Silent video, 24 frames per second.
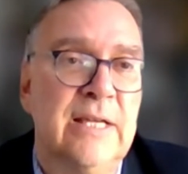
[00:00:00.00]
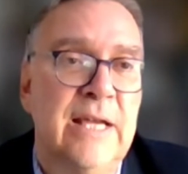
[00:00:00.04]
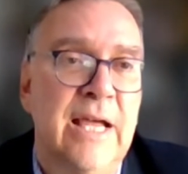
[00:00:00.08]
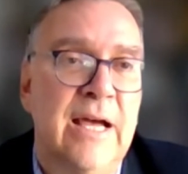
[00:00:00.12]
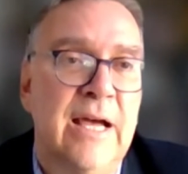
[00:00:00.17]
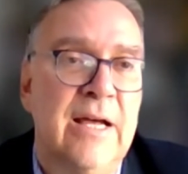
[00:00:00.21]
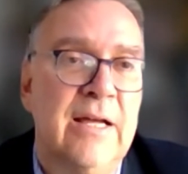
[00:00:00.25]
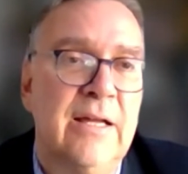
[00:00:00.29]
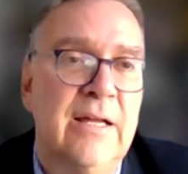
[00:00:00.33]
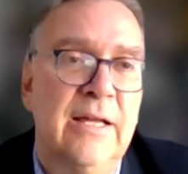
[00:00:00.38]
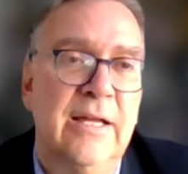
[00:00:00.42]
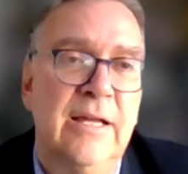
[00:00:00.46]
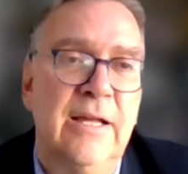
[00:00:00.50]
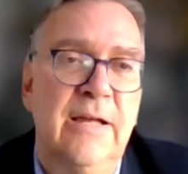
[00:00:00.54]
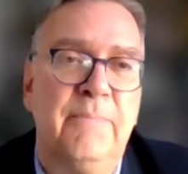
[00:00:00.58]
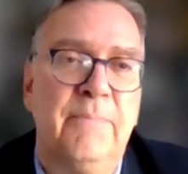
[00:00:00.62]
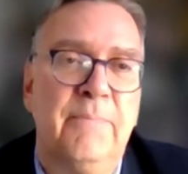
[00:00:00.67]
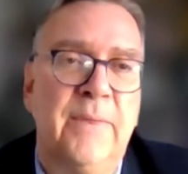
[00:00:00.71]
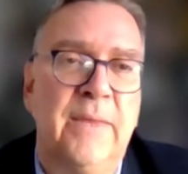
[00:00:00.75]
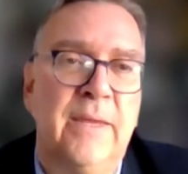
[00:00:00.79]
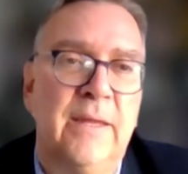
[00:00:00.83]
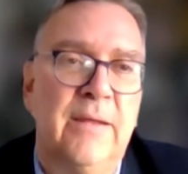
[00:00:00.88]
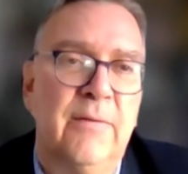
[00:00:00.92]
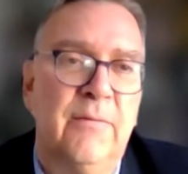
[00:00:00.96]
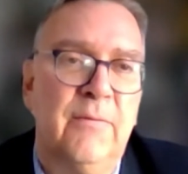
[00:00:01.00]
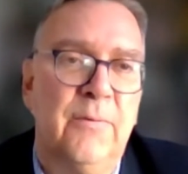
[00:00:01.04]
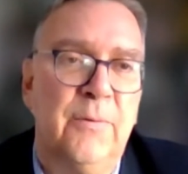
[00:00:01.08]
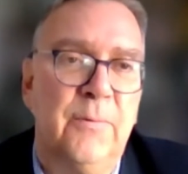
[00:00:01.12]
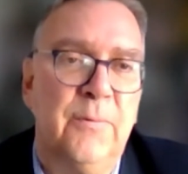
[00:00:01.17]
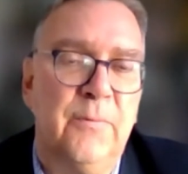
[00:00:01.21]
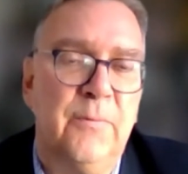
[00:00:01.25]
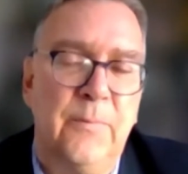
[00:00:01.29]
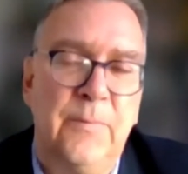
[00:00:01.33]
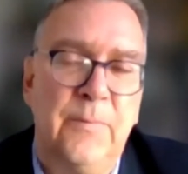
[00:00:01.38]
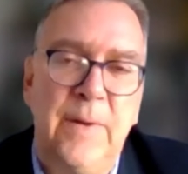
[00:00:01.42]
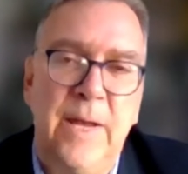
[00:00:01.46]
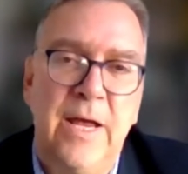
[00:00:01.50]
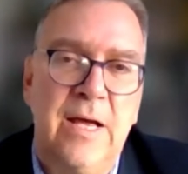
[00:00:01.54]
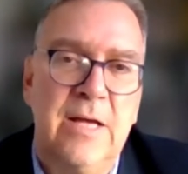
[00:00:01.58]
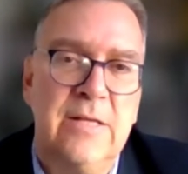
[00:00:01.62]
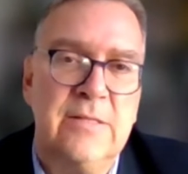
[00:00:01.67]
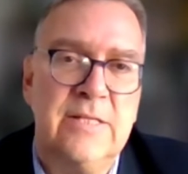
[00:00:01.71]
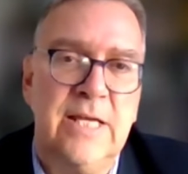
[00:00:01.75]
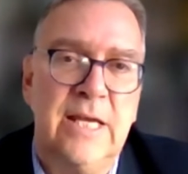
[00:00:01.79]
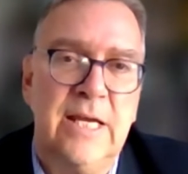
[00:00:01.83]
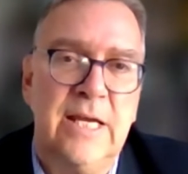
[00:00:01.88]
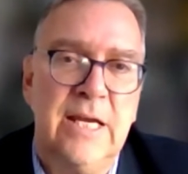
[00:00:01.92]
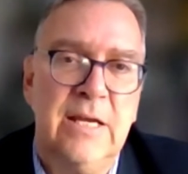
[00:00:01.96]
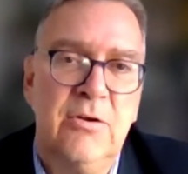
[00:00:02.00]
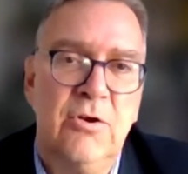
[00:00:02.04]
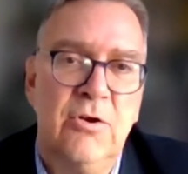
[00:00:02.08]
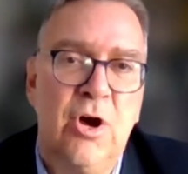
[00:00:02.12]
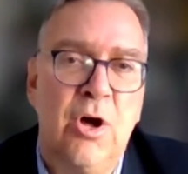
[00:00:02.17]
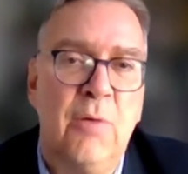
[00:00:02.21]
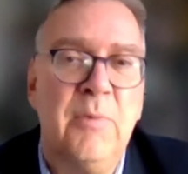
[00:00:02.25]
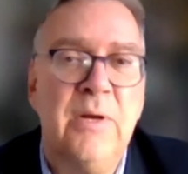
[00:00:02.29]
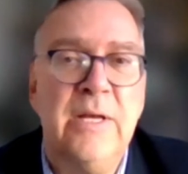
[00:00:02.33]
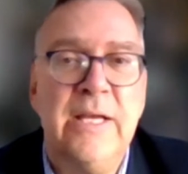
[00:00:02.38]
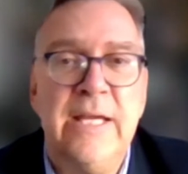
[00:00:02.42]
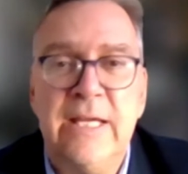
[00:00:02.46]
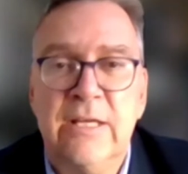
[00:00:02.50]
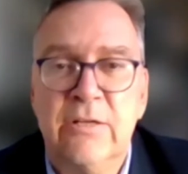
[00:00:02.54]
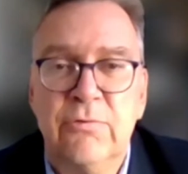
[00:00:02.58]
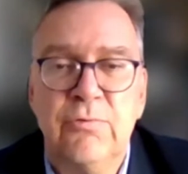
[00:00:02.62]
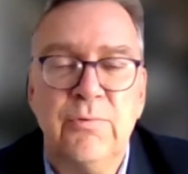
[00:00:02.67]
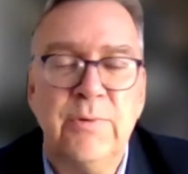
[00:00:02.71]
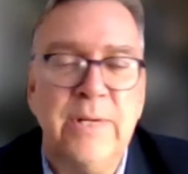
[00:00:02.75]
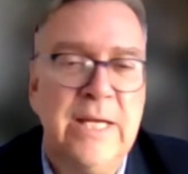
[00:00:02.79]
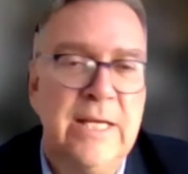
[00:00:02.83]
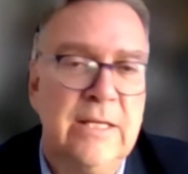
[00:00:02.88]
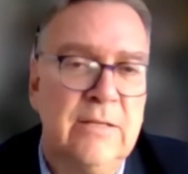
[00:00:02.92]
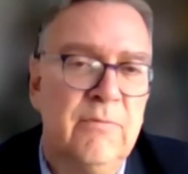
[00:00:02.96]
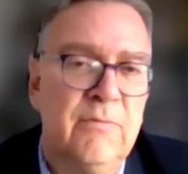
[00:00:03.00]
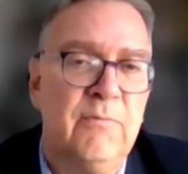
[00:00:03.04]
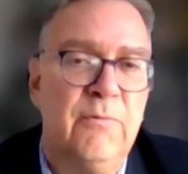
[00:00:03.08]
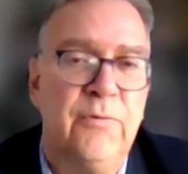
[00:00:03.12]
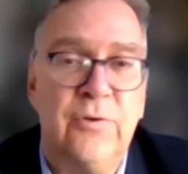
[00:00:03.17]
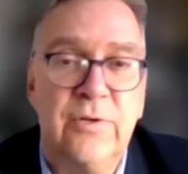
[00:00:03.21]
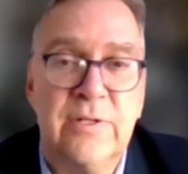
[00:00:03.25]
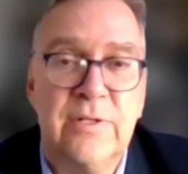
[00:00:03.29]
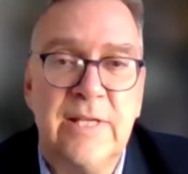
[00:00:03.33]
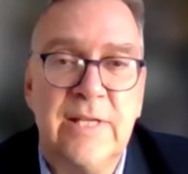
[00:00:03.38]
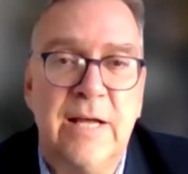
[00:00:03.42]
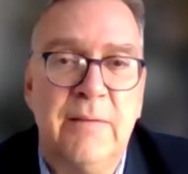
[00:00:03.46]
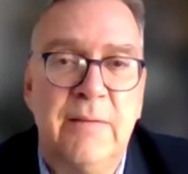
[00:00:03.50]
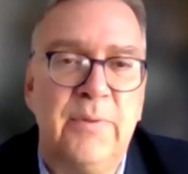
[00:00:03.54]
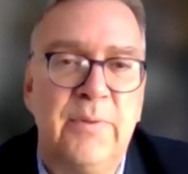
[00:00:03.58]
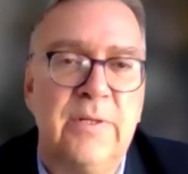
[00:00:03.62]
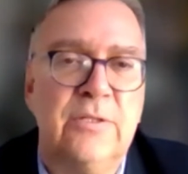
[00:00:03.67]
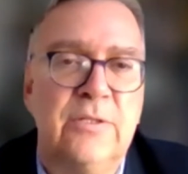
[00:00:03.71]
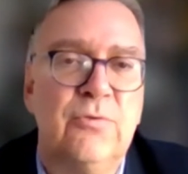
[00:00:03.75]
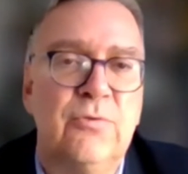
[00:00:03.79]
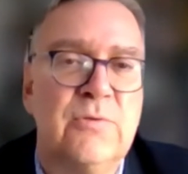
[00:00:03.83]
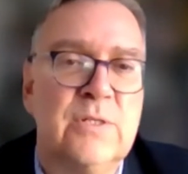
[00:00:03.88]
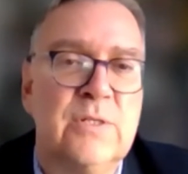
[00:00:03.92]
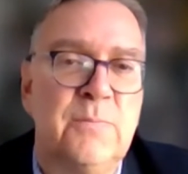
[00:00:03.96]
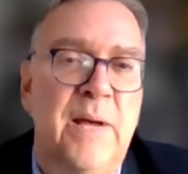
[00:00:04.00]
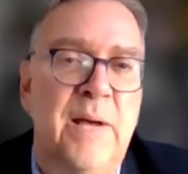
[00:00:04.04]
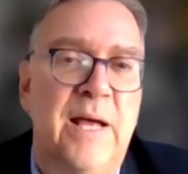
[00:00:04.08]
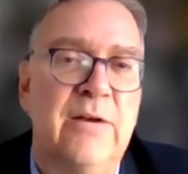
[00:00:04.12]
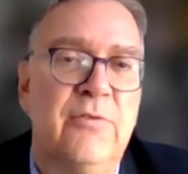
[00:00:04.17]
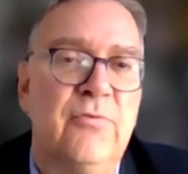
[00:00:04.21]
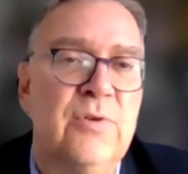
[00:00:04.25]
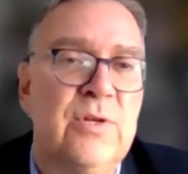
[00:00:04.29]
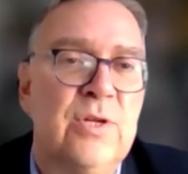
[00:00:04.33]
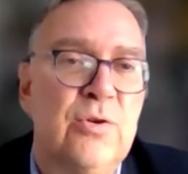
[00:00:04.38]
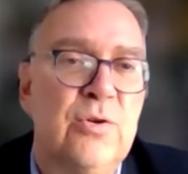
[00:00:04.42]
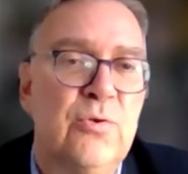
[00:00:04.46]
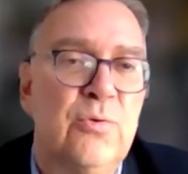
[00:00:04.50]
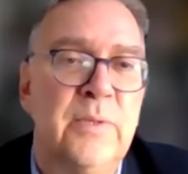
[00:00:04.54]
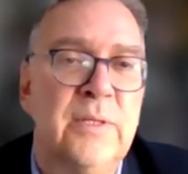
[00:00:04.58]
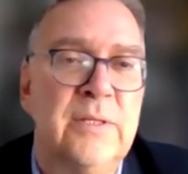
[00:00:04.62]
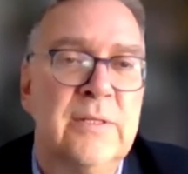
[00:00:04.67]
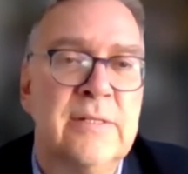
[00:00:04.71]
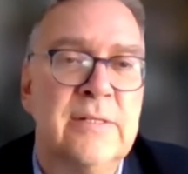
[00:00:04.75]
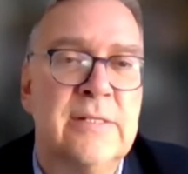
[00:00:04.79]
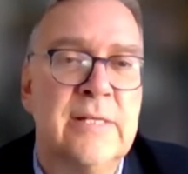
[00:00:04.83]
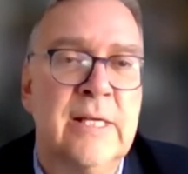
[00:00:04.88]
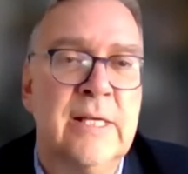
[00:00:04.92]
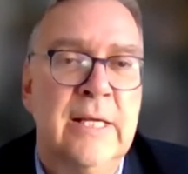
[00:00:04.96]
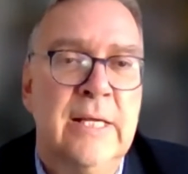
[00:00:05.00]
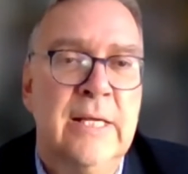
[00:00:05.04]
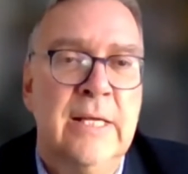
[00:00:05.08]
where they normally agreed, for example, to expand renewables.